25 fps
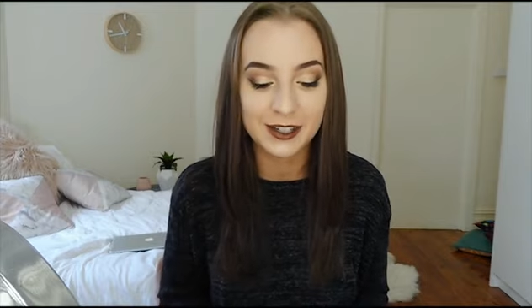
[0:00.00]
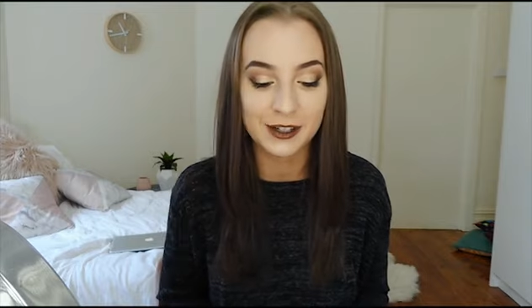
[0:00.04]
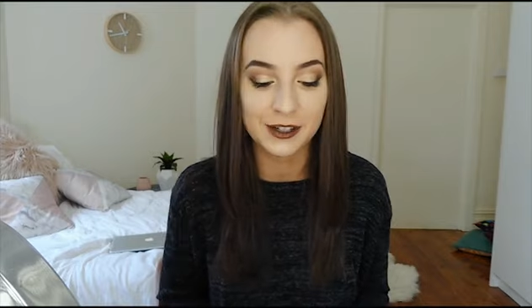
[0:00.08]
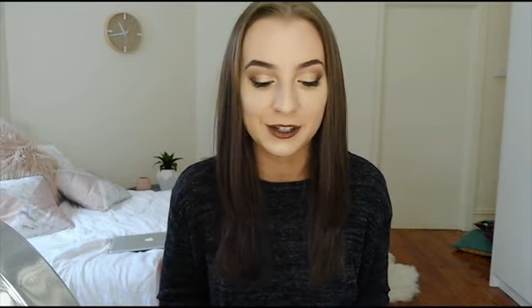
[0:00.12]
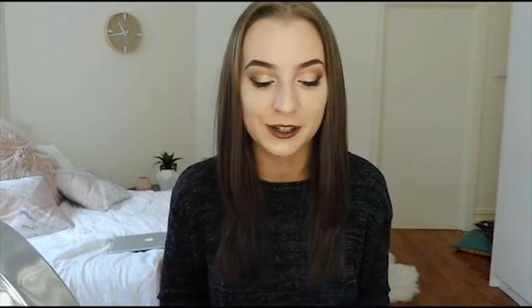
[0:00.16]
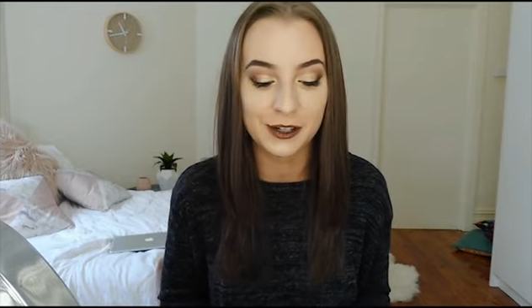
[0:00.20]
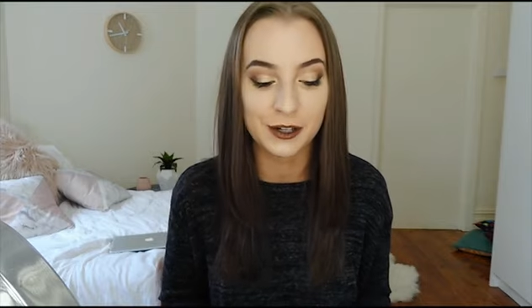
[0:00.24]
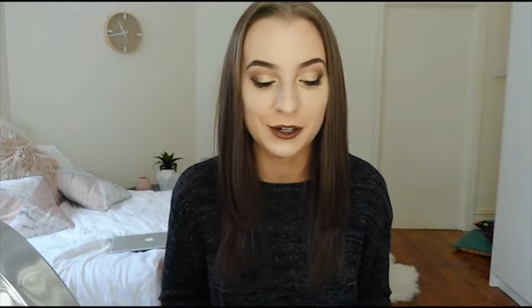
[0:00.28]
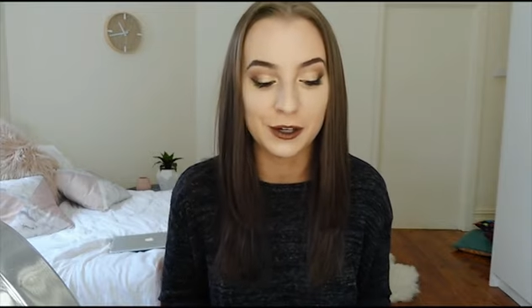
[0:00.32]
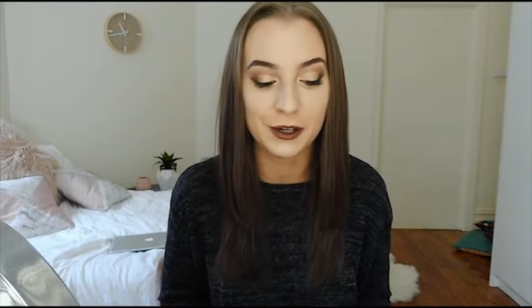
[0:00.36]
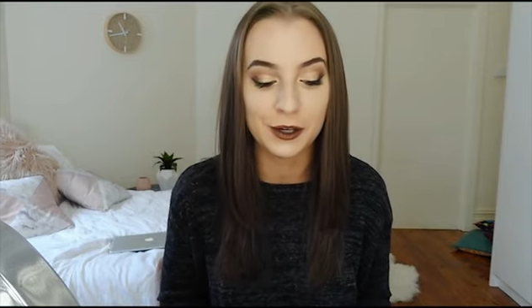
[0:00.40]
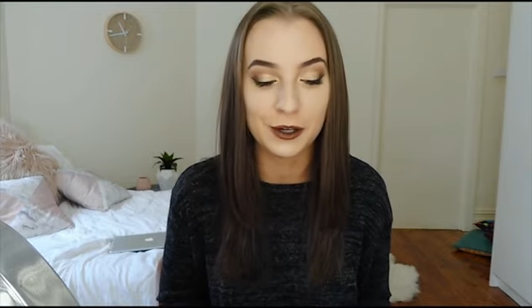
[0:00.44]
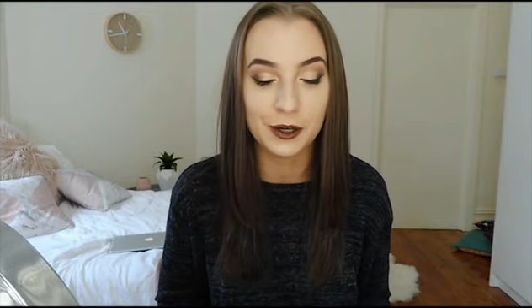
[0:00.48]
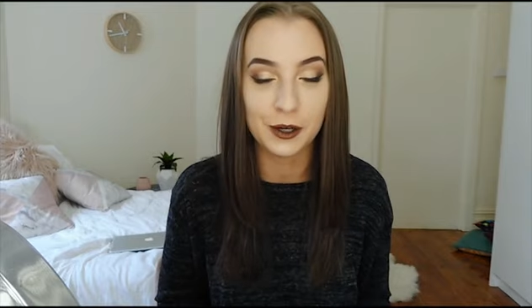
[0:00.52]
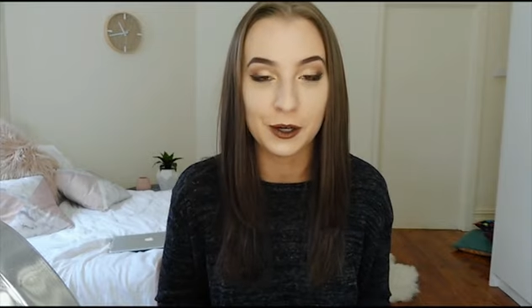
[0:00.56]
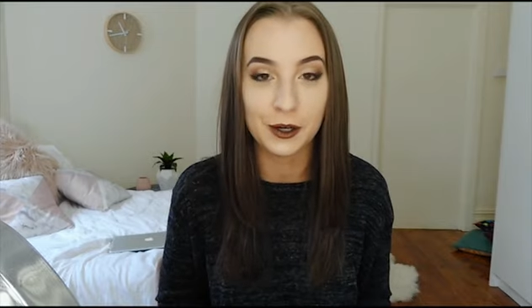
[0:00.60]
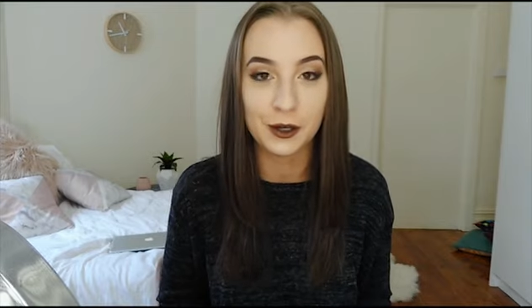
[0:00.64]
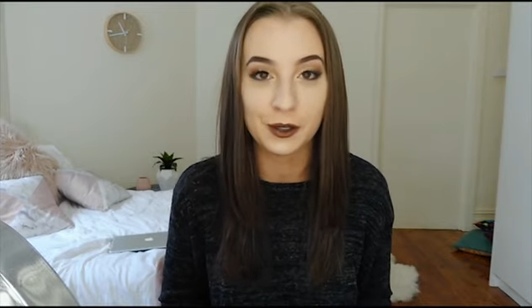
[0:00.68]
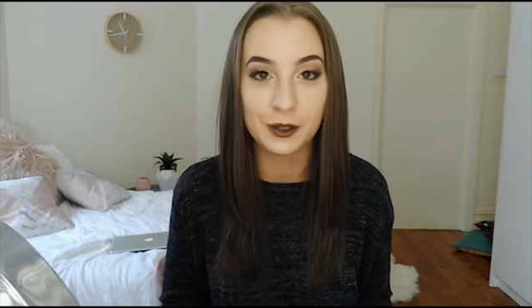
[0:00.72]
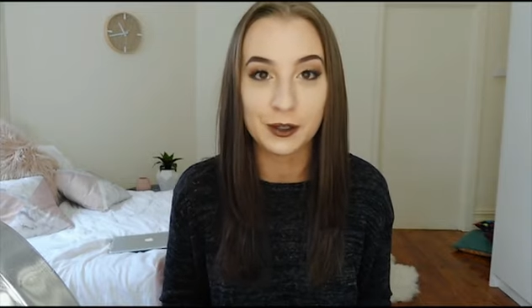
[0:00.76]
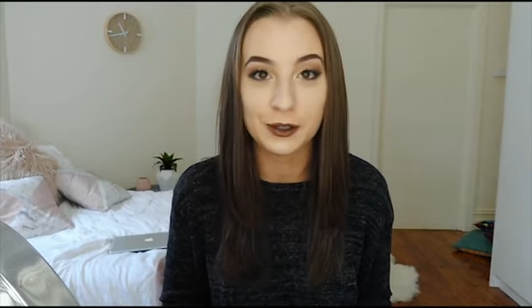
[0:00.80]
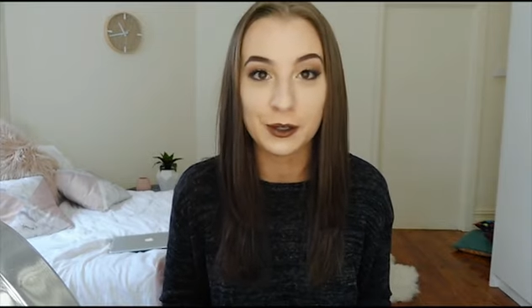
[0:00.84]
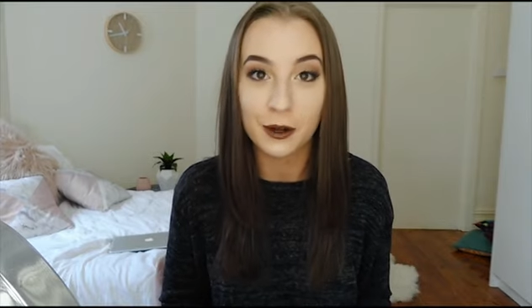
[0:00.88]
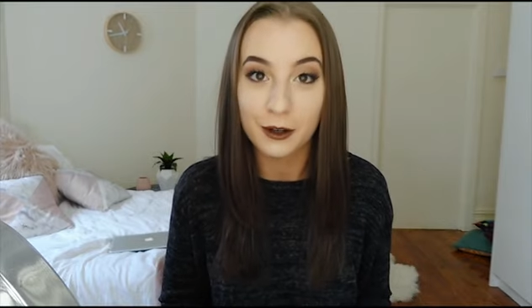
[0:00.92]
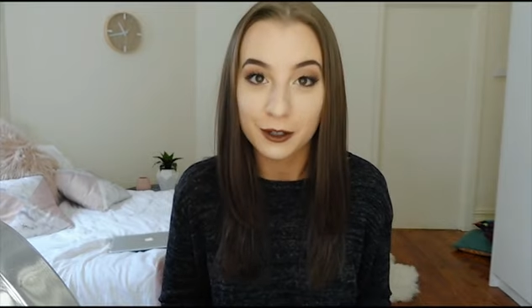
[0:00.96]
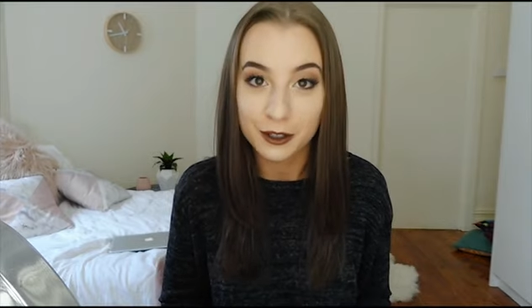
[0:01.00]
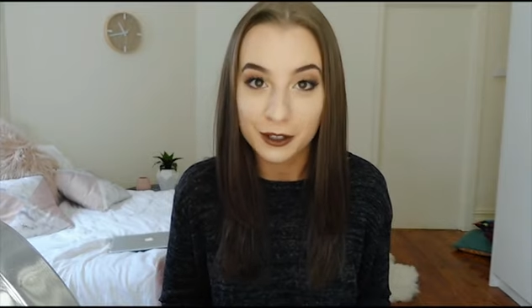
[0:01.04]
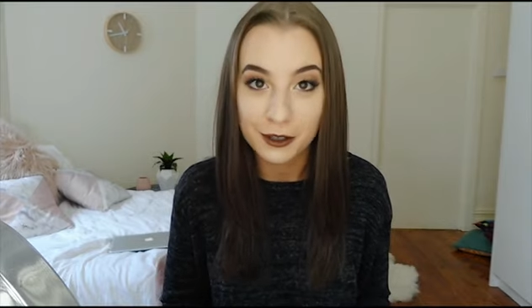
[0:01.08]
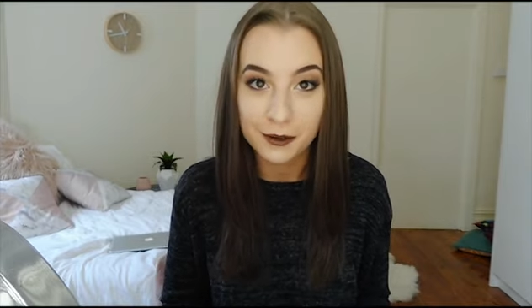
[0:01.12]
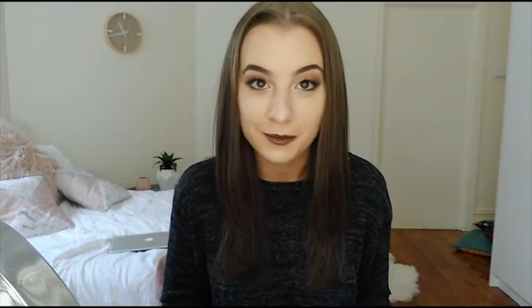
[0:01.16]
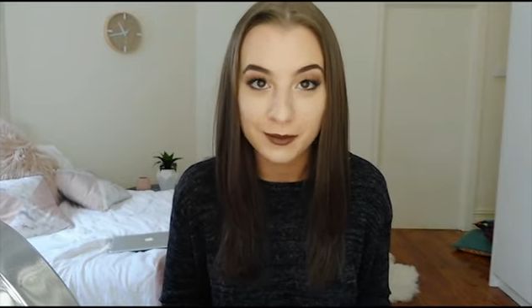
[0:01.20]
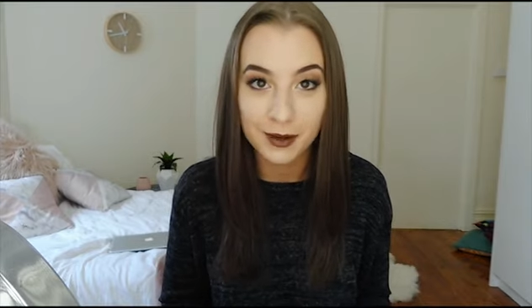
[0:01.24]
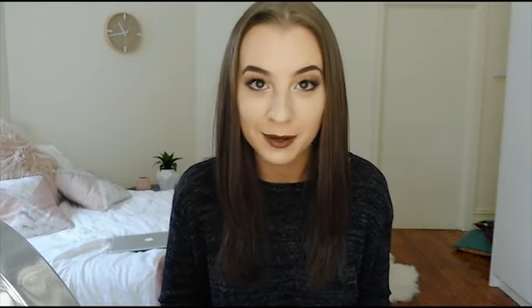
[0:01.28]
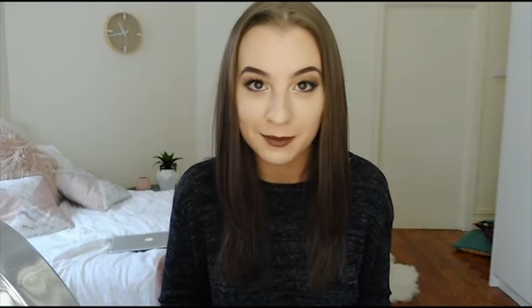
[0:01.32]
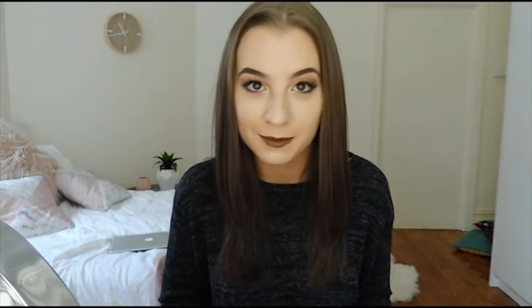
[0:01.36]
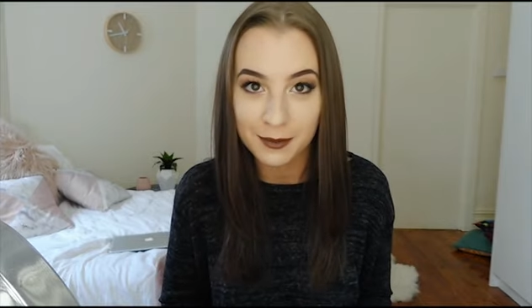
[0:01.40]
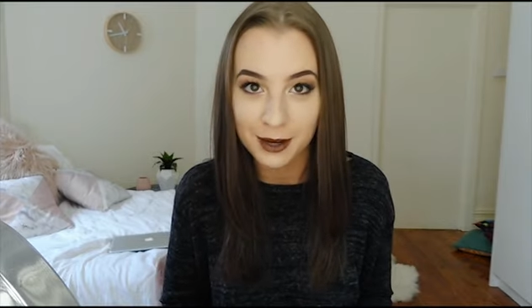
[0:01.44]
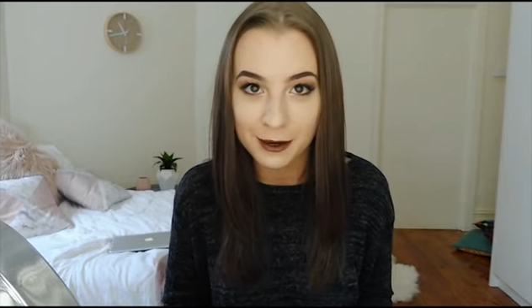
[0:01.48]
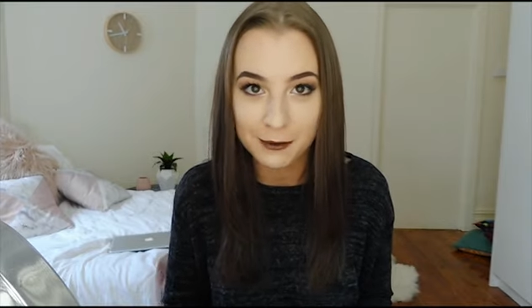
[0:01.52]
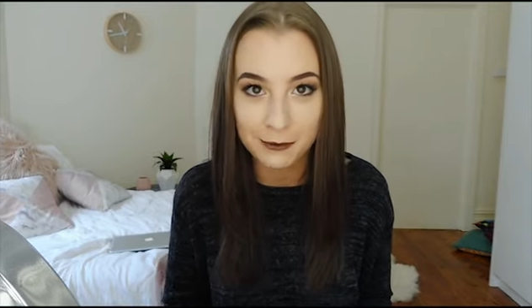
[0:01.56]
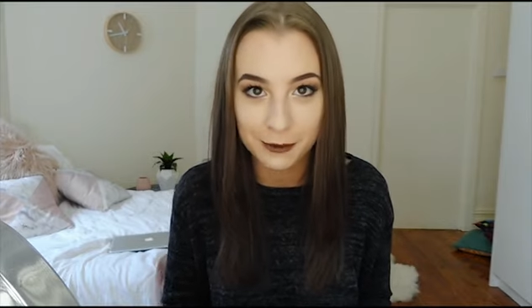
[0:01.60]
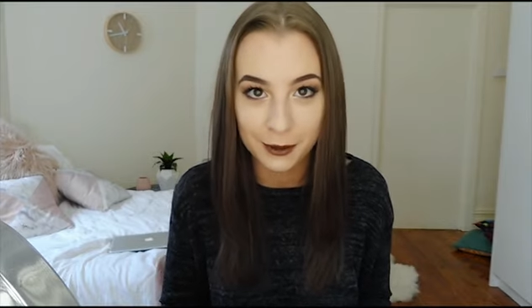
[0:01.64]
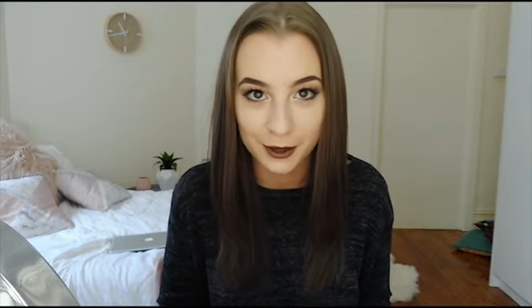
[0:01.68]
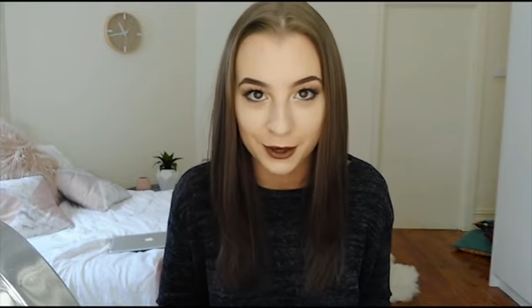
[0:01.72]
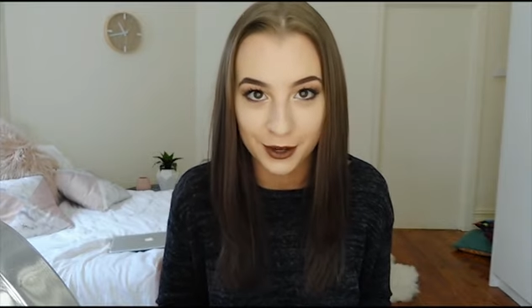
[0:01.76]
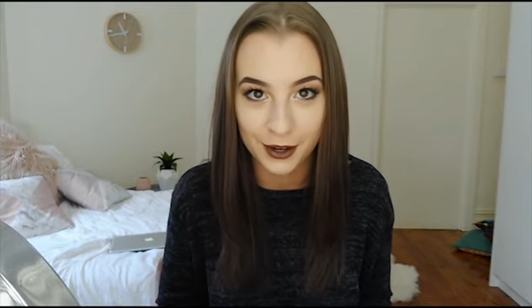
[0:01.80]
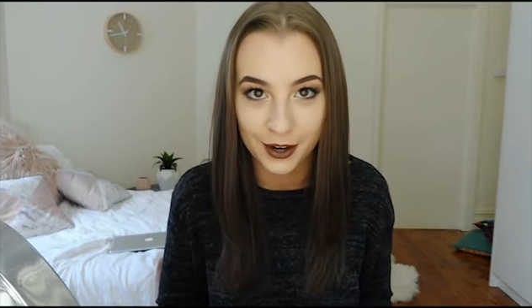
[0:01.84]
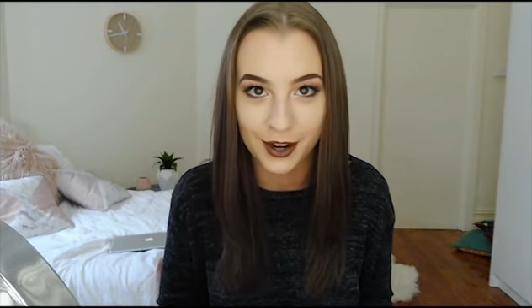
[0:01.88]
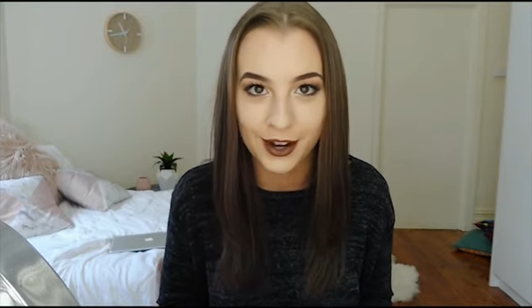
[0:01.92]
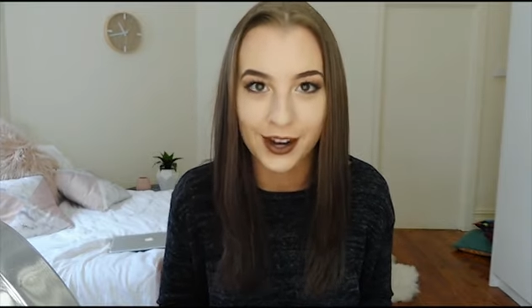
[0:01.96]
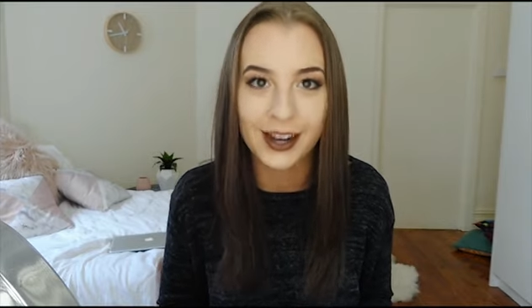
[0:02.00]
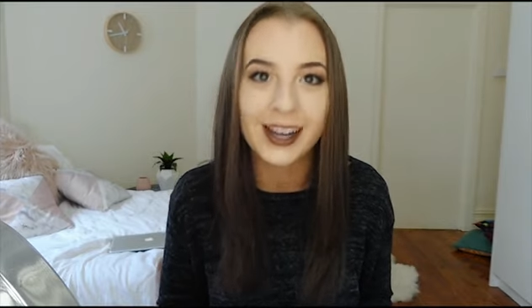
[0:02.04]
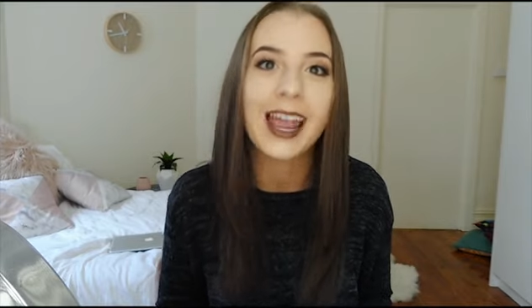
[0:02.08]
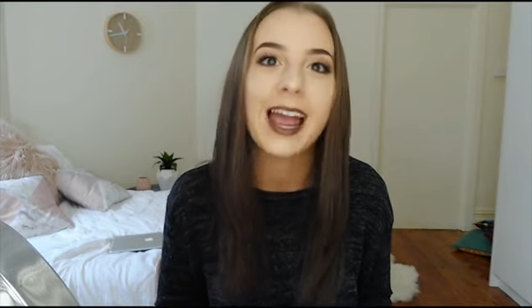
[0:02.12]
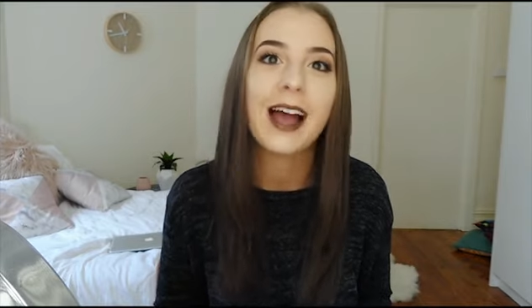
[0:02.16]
to document my work,